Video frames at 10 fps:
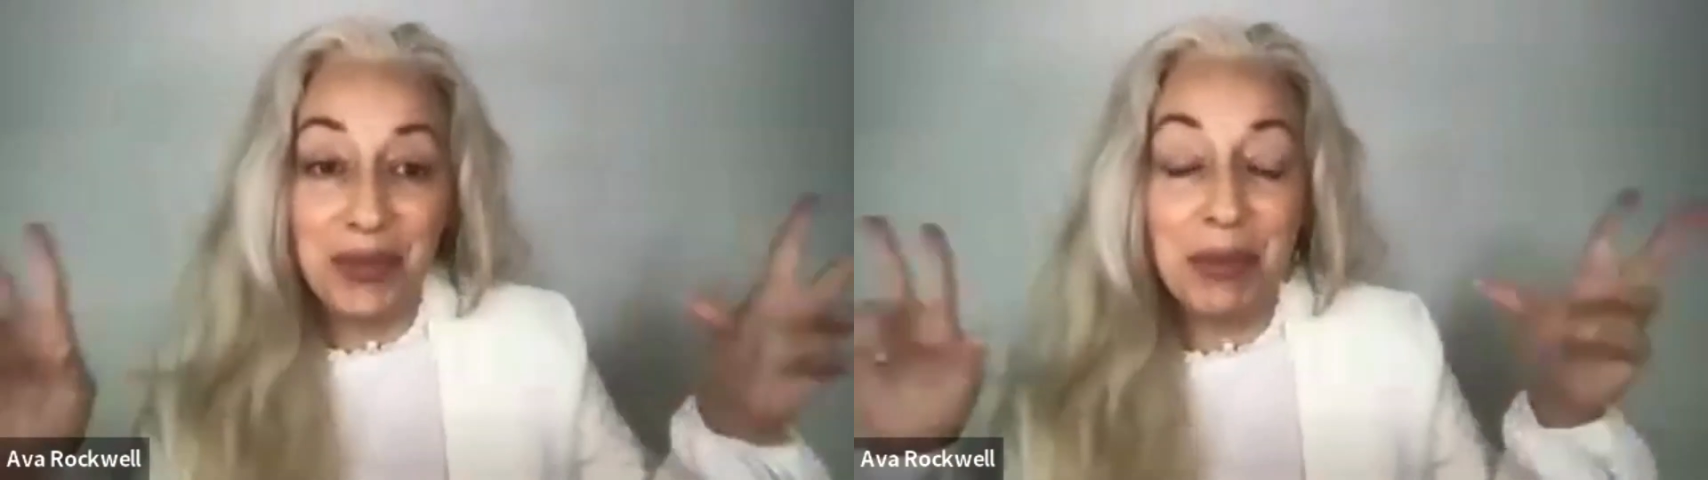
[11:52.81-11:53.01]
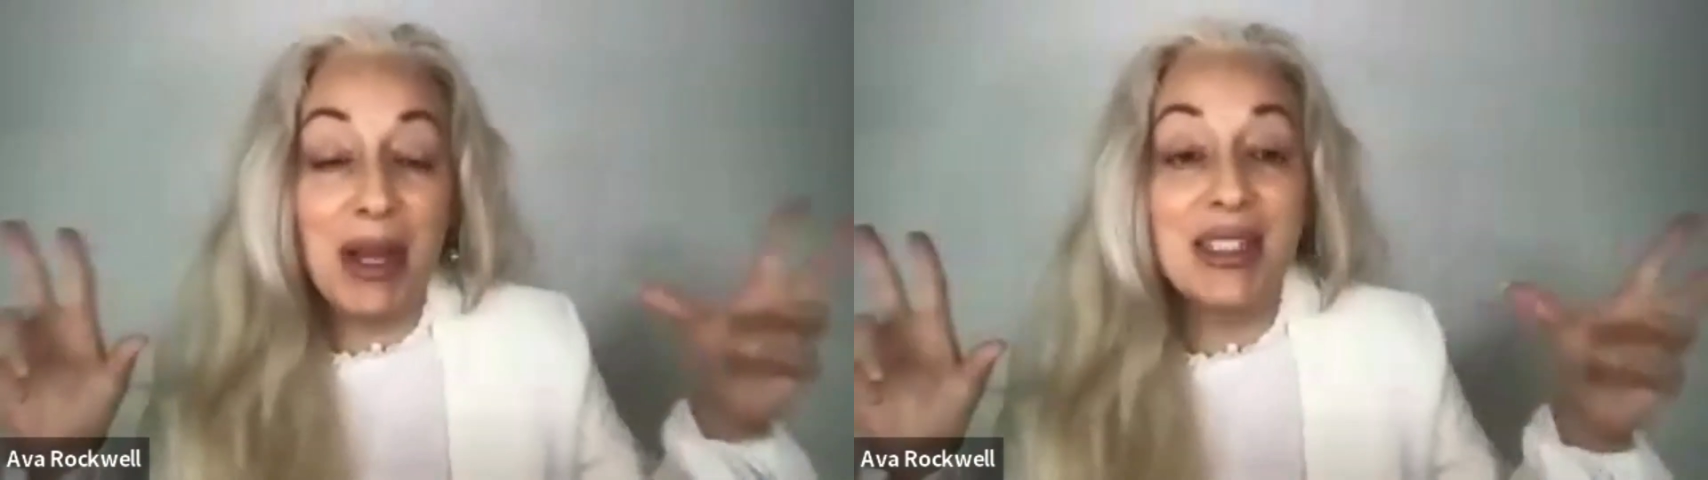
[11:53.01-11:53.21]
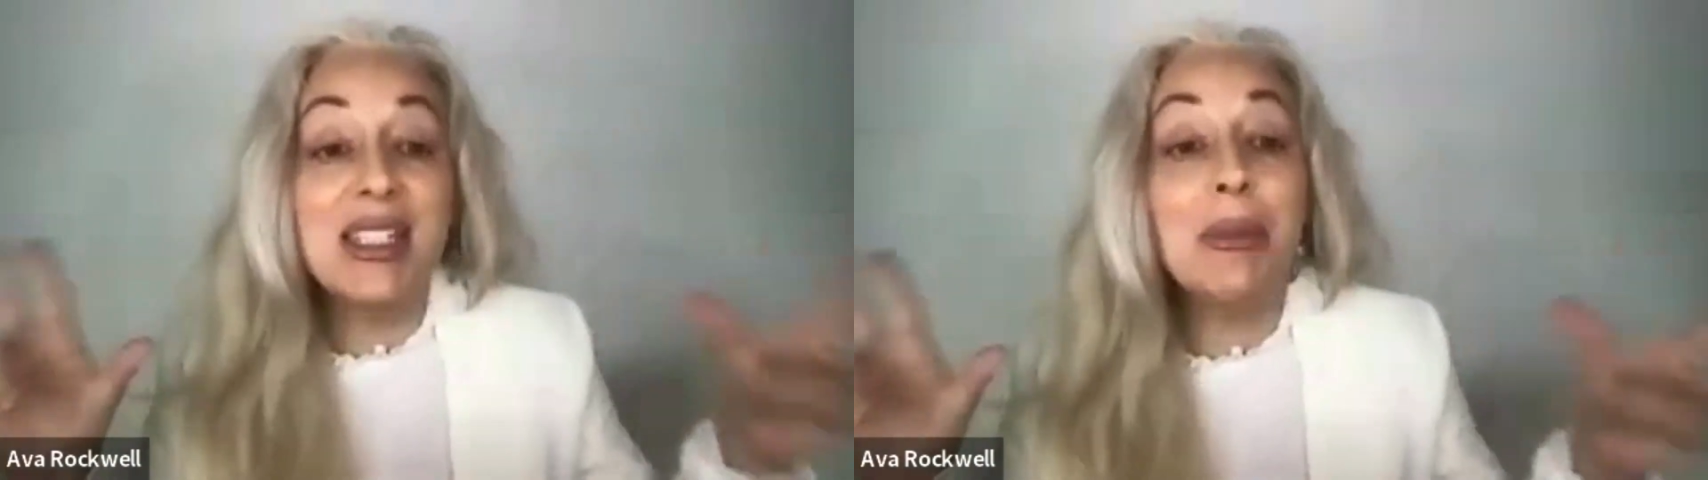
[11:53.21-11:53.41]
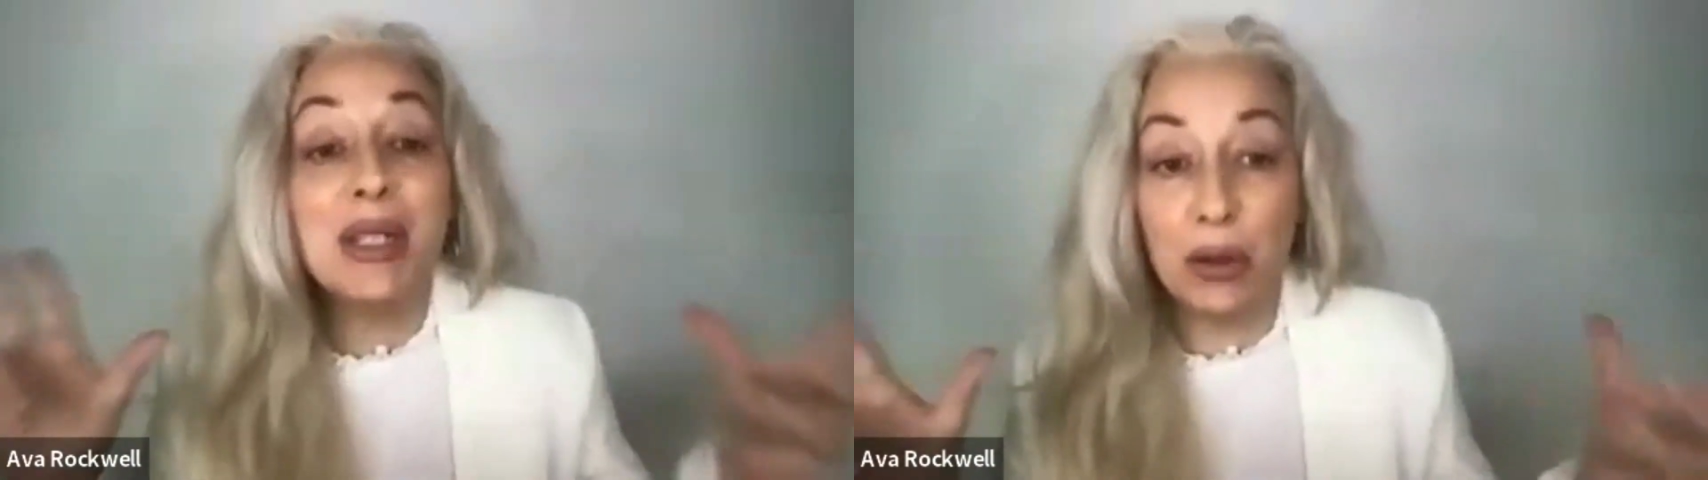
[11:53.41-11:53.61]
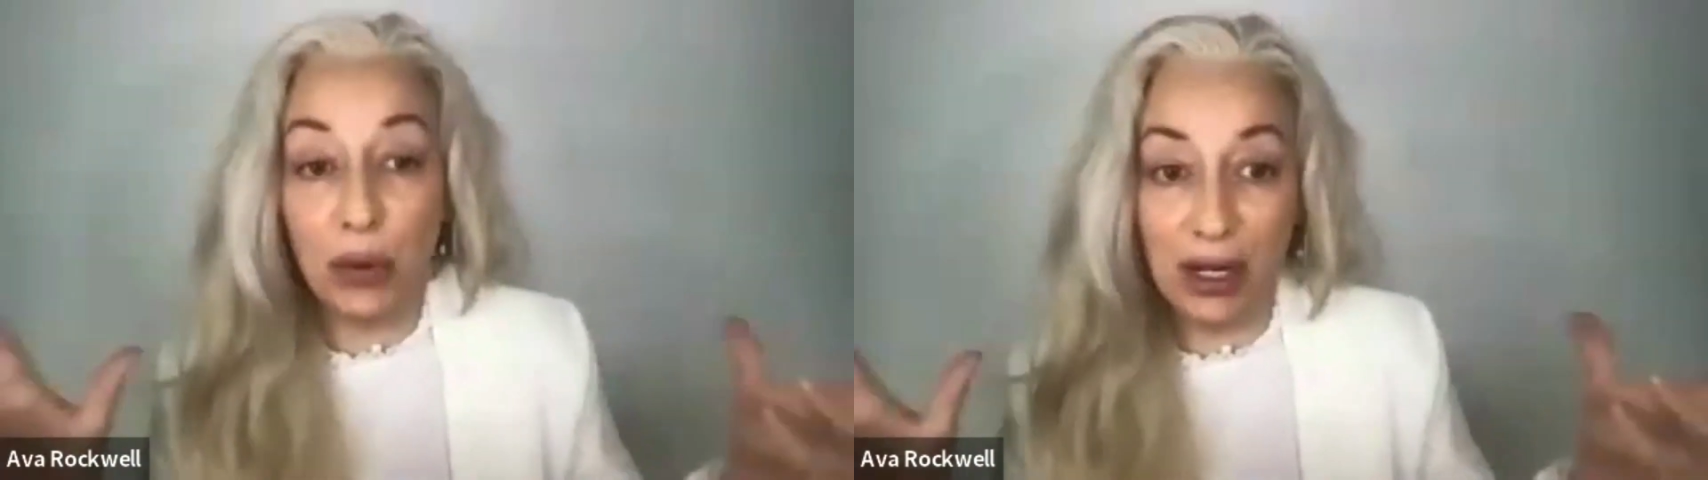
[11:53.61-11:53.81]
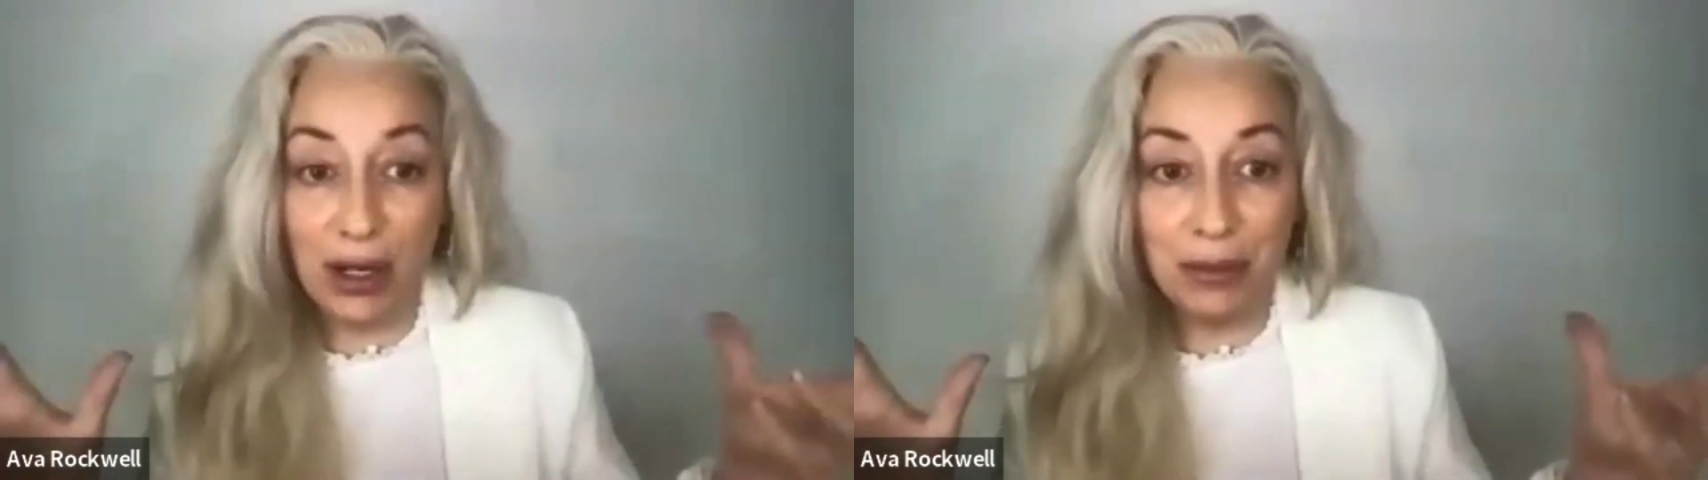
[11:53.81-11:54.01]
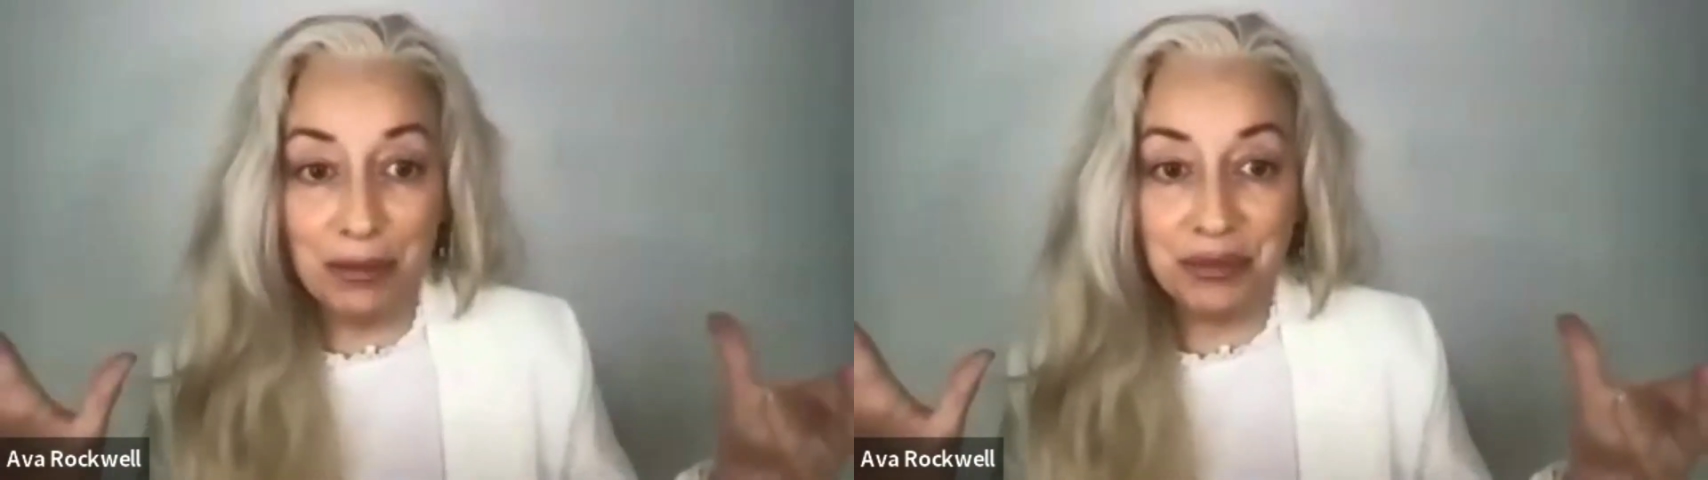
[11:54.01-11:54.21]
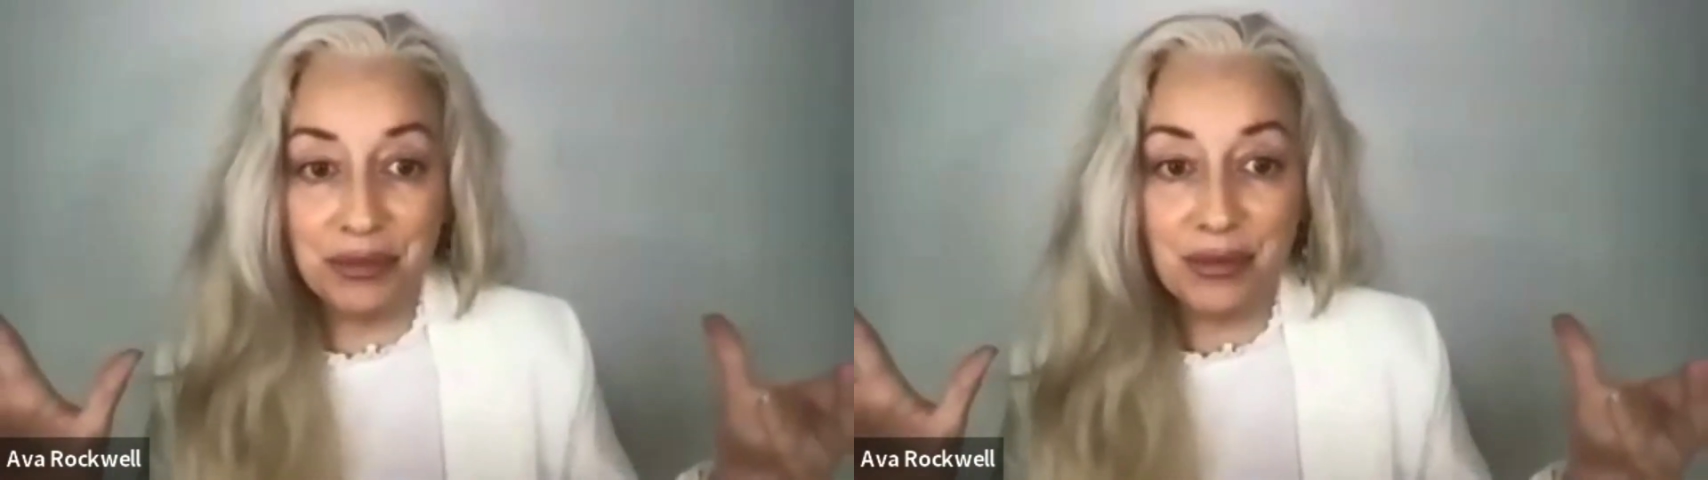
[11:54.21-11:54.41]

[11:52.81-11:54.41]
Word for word: my C B D oil.